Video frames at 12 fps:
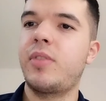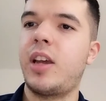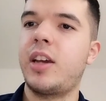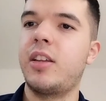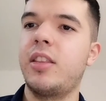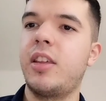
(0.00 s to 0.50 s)

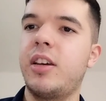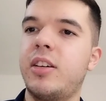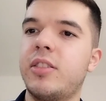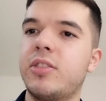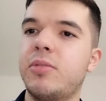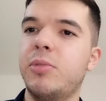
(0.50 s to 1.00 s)
I can think
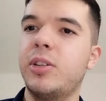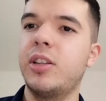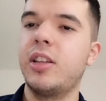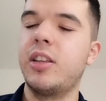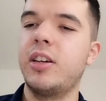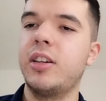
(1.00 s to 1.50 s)
of some
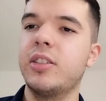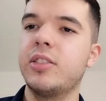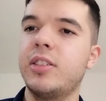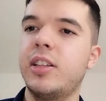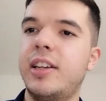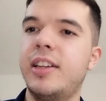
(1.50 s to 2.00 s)
other
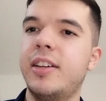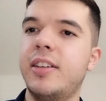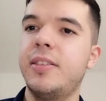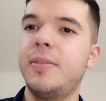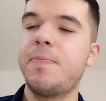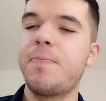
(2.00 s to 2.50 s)
things
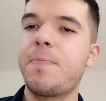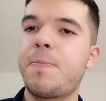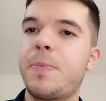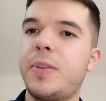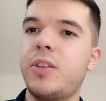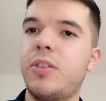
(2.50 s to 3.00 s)
later
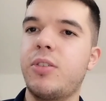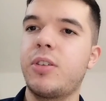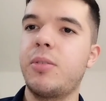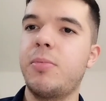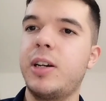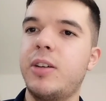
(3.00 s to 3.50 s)
to talk
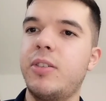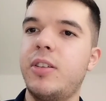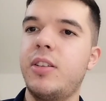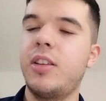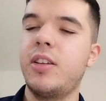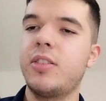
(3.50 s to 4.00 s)
about
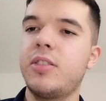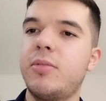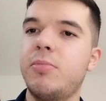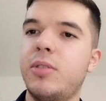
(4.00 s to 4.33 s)
this.